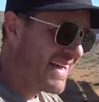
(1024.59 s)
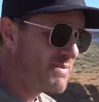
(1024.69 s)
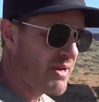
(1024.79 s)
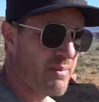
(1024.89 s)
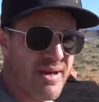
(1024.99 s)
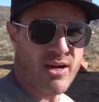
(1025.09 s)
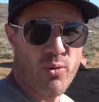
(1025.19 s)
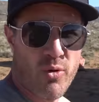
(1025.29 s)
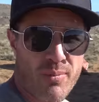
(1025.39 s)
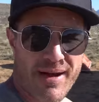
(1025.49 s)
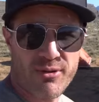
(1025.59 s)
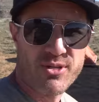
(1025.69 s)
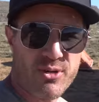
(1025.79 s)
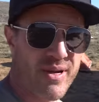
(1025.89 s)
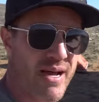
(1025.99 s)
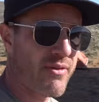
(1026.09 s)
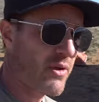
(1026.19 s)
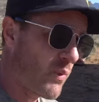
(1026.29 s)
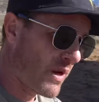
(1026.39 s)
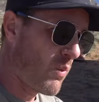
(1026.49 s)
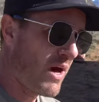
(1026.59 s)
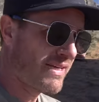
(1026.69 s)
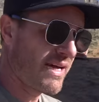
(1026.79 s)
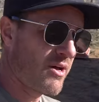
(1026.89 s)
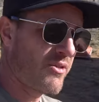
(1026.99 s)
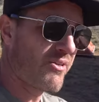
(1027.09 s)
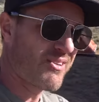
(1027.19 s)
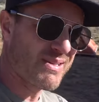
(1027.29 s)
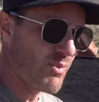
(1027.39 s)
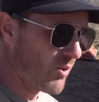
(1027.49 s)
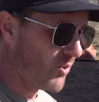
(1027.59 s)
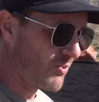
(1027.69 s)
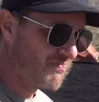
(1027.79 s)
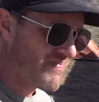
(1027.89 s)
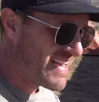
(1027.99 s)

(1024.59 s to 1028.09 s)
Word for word: it's probably about a quarter mile or so down there. We're gonna walk down there. There's some old